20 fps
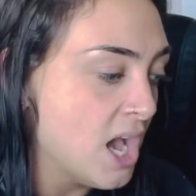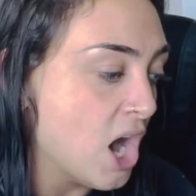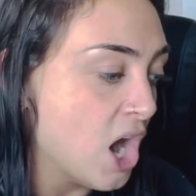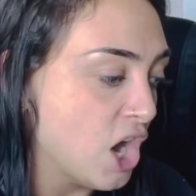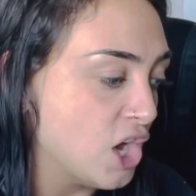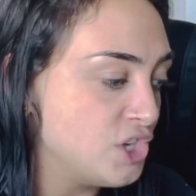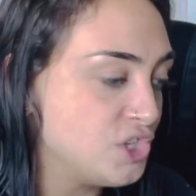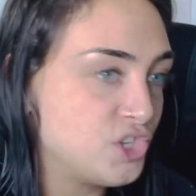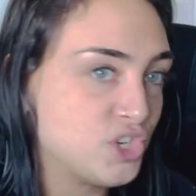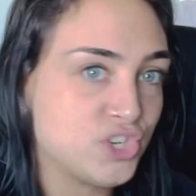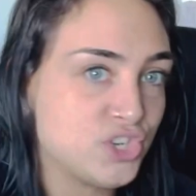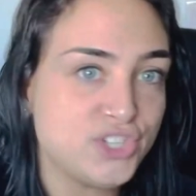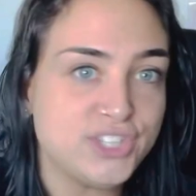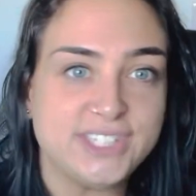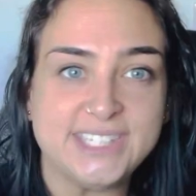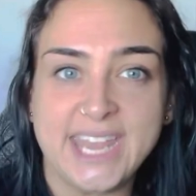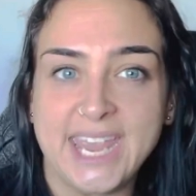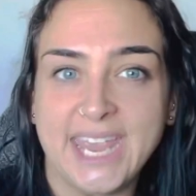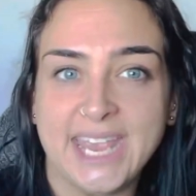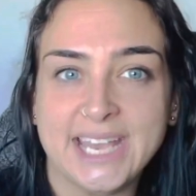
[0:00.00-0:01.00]

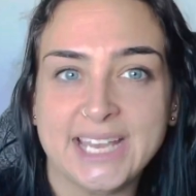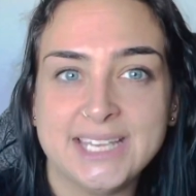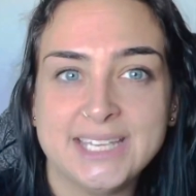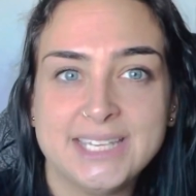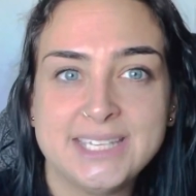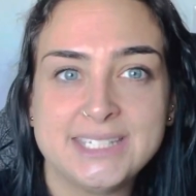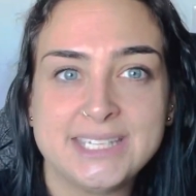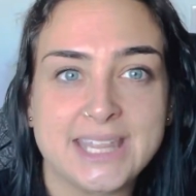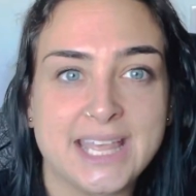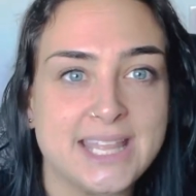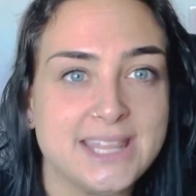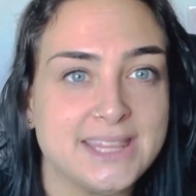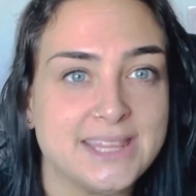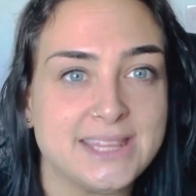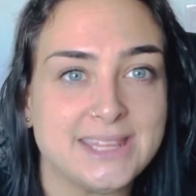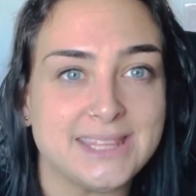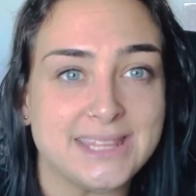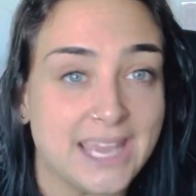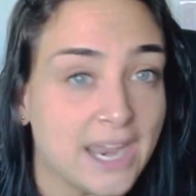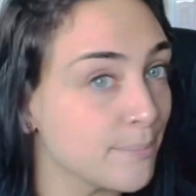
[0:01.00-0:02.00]
understand that
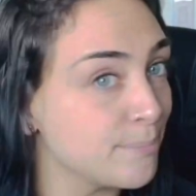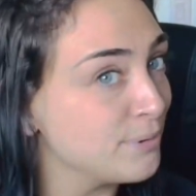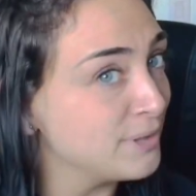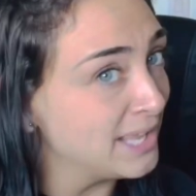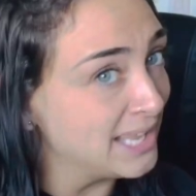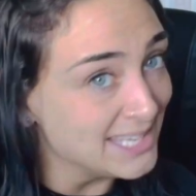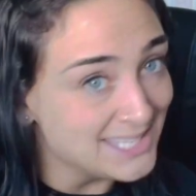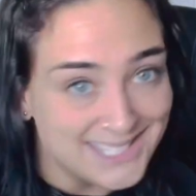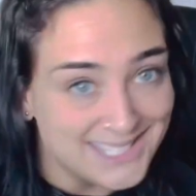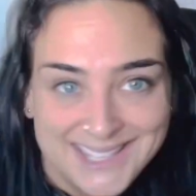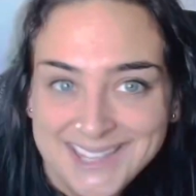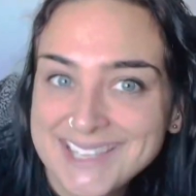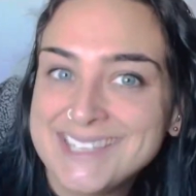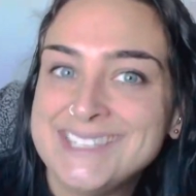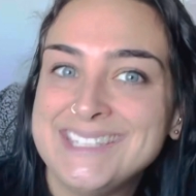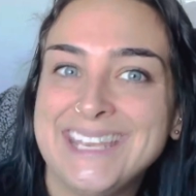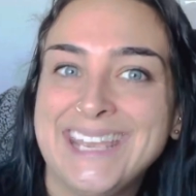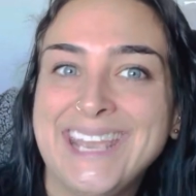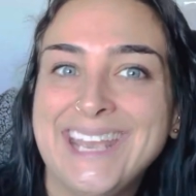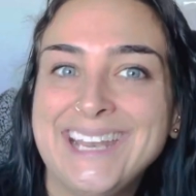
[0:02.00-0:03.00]
they're planting the
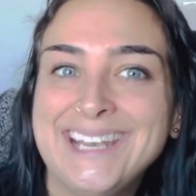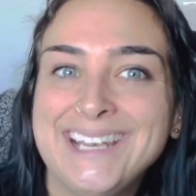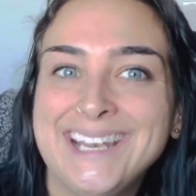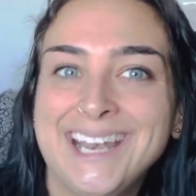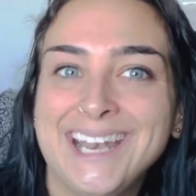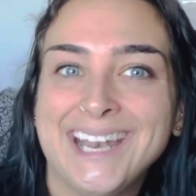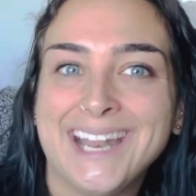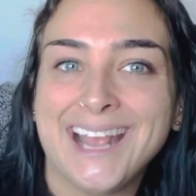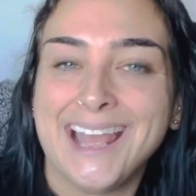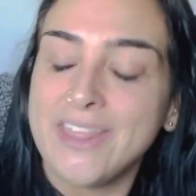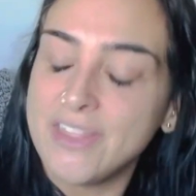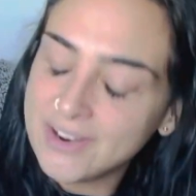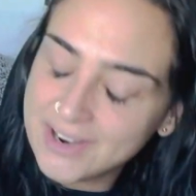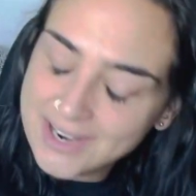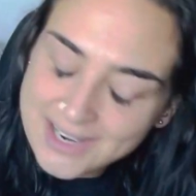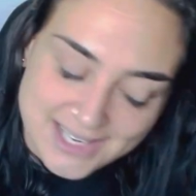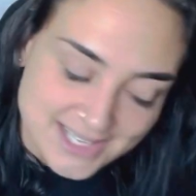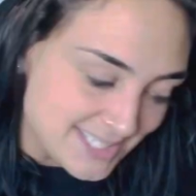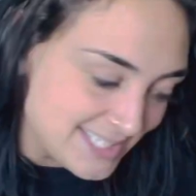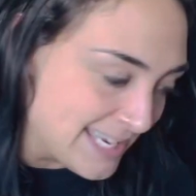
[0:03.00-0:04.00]
seed and they're
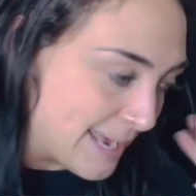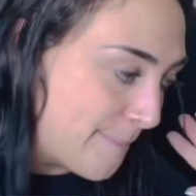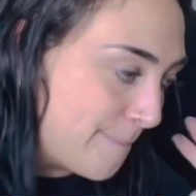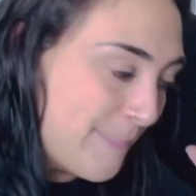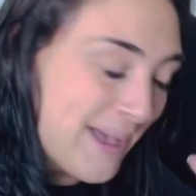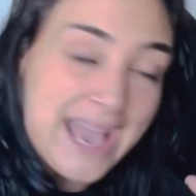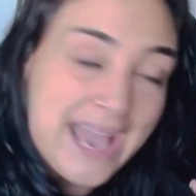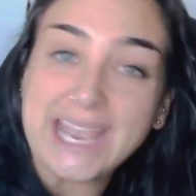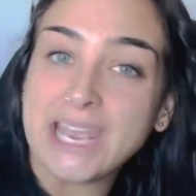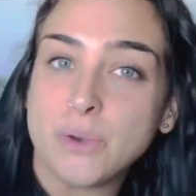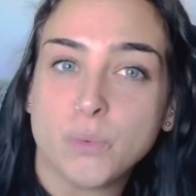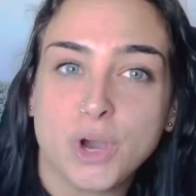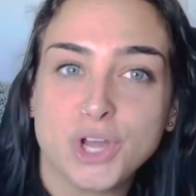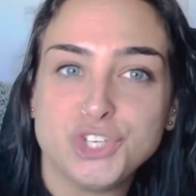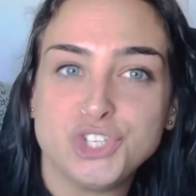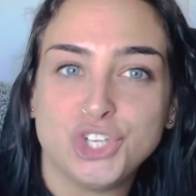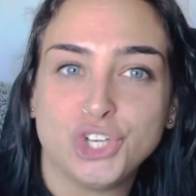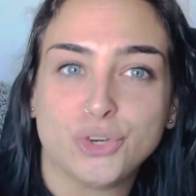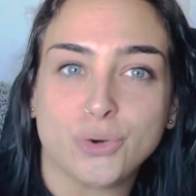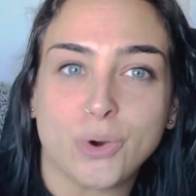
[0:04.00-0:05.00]
going to step back and watch
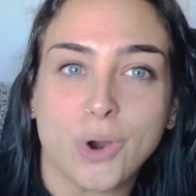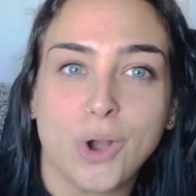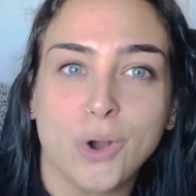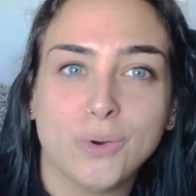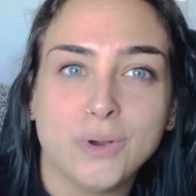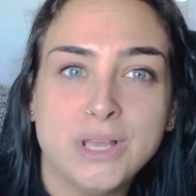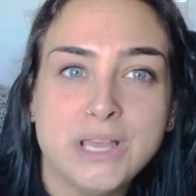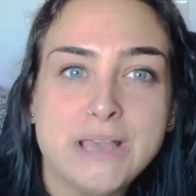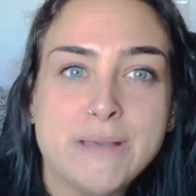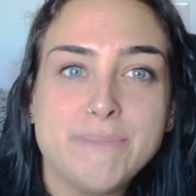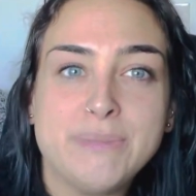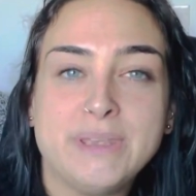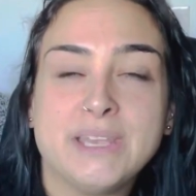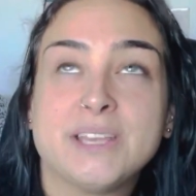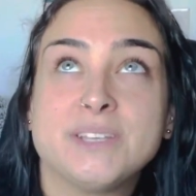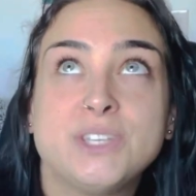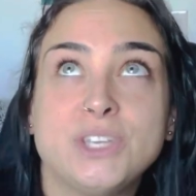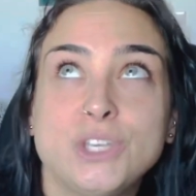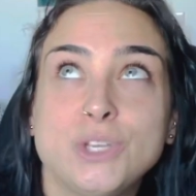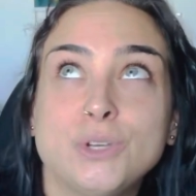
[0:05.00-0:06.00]
it grow,
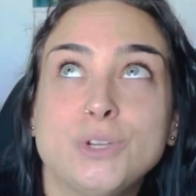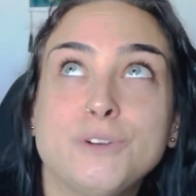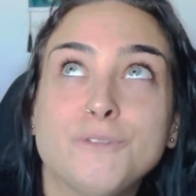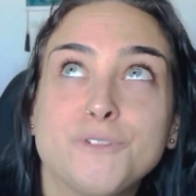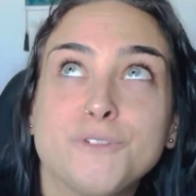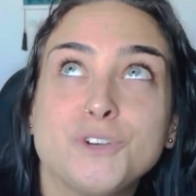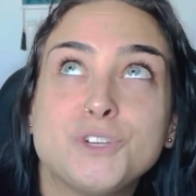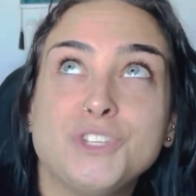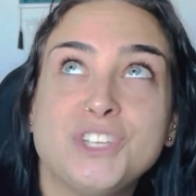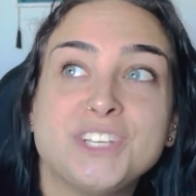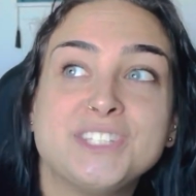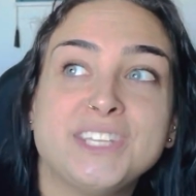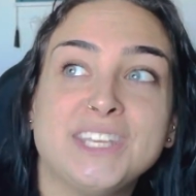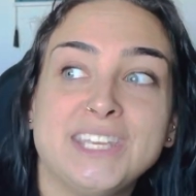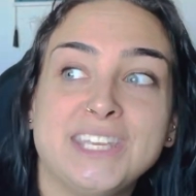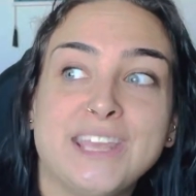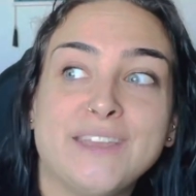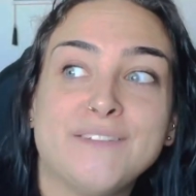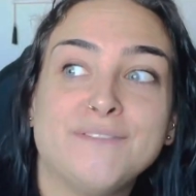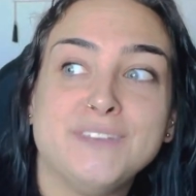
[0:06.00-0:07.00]
because the universe doesn't
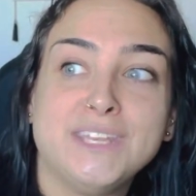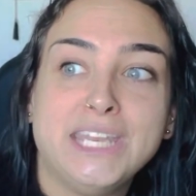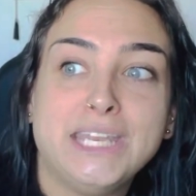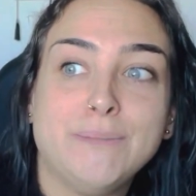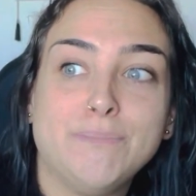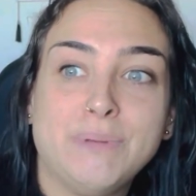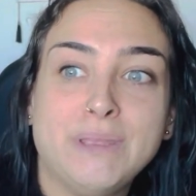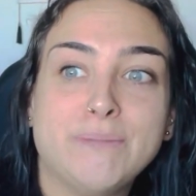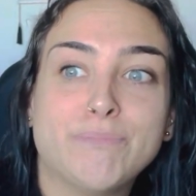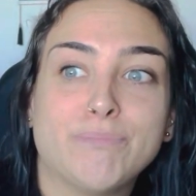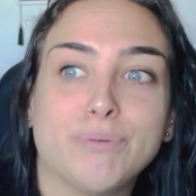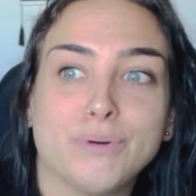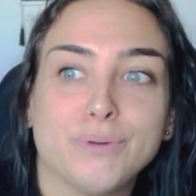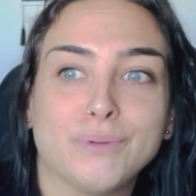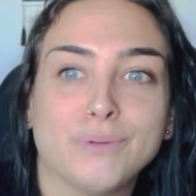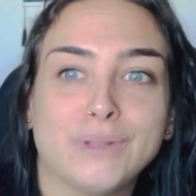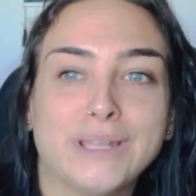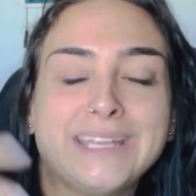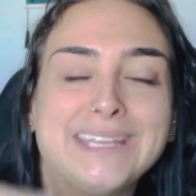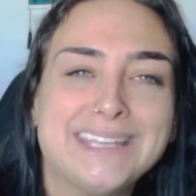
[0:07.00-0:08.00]
give needy people,
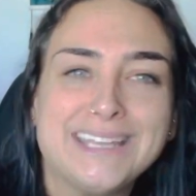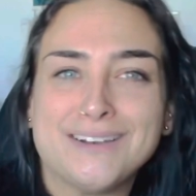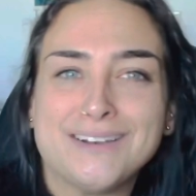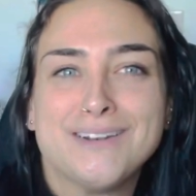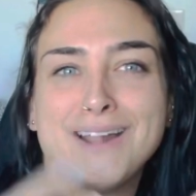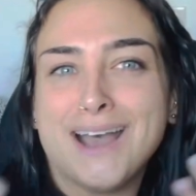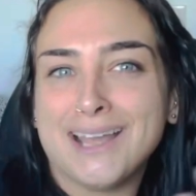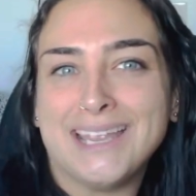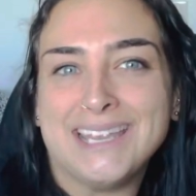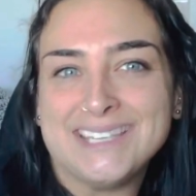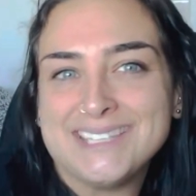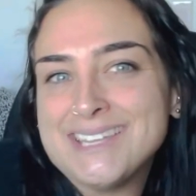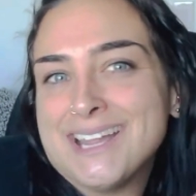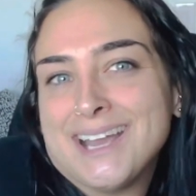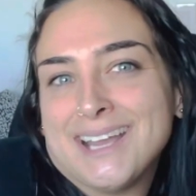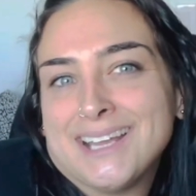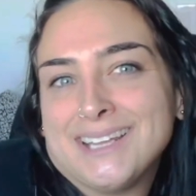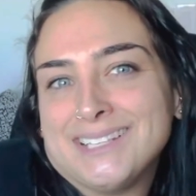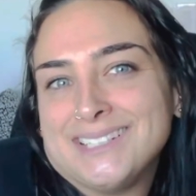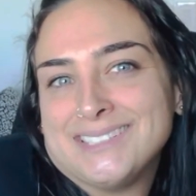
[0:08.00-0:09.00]
like it's
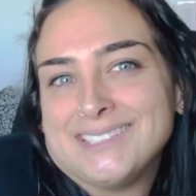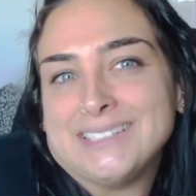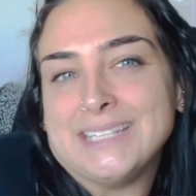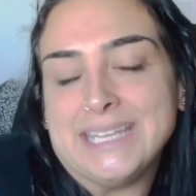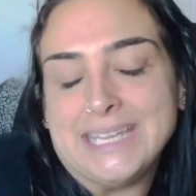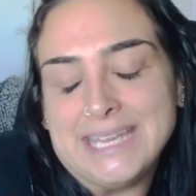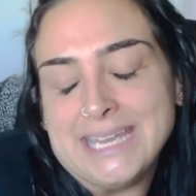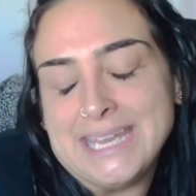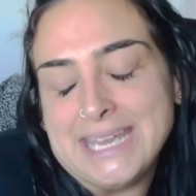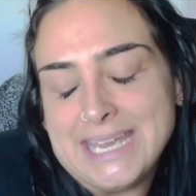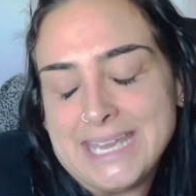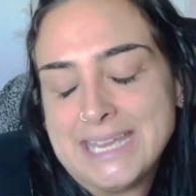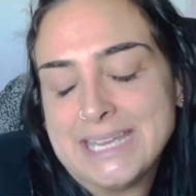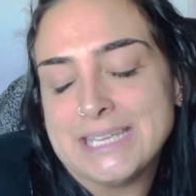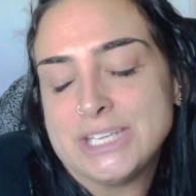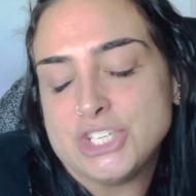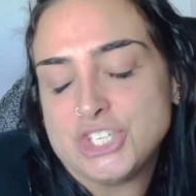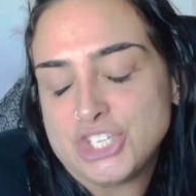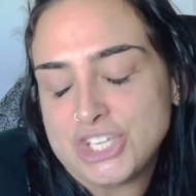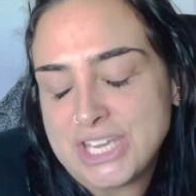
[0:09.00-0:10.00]
not he,
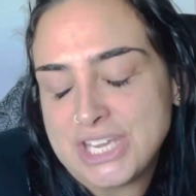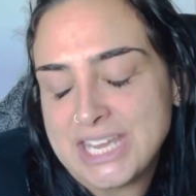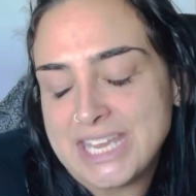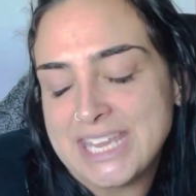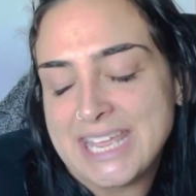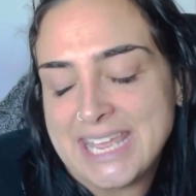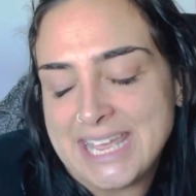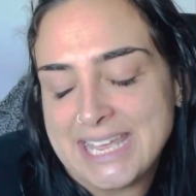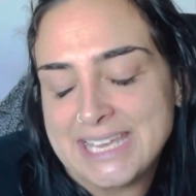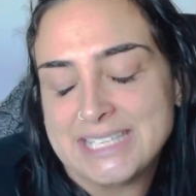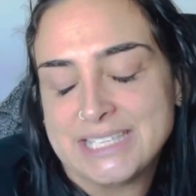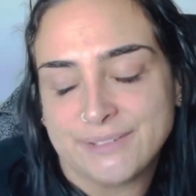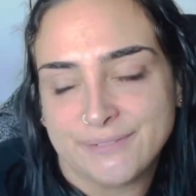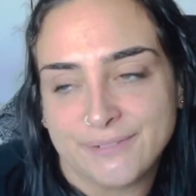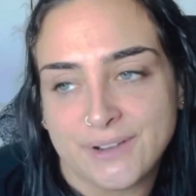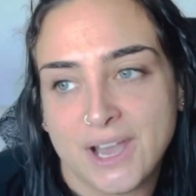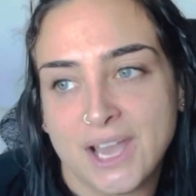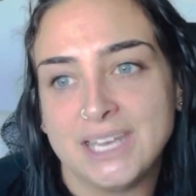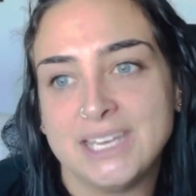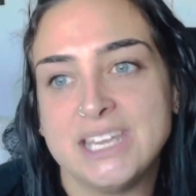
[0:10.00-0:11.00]
she, it,
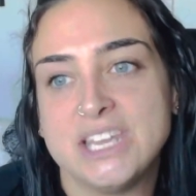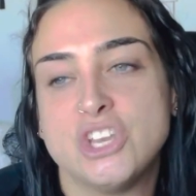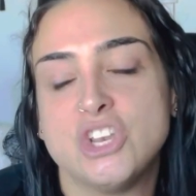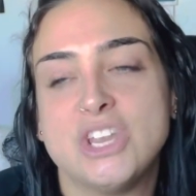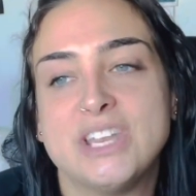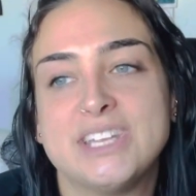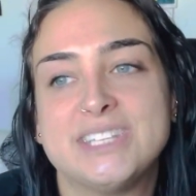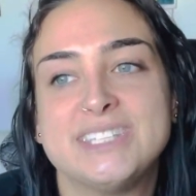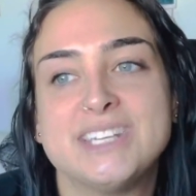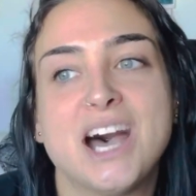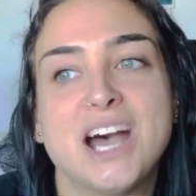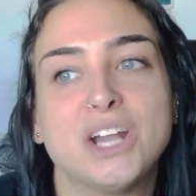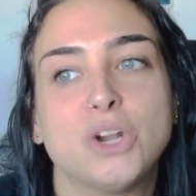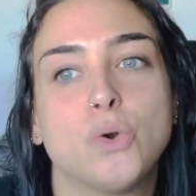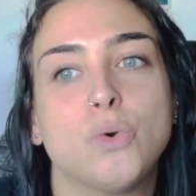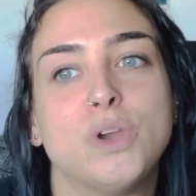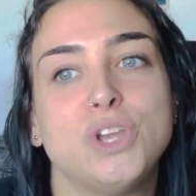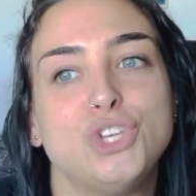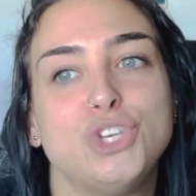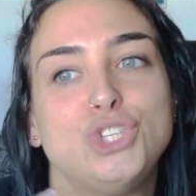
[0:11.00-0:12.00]
divine. It's not
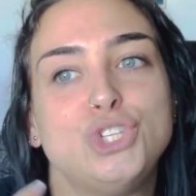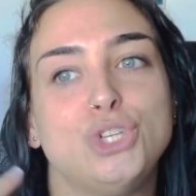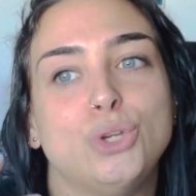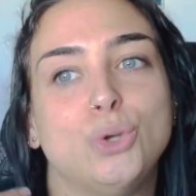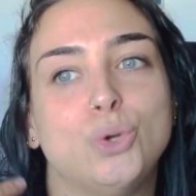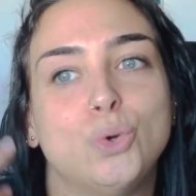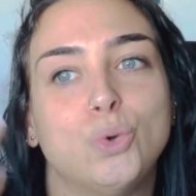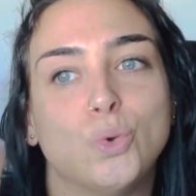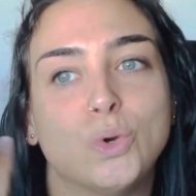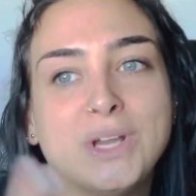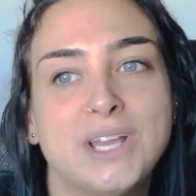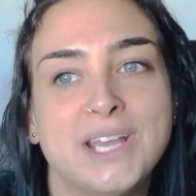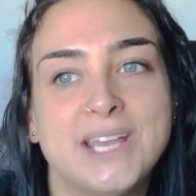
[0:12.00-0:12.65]
going to,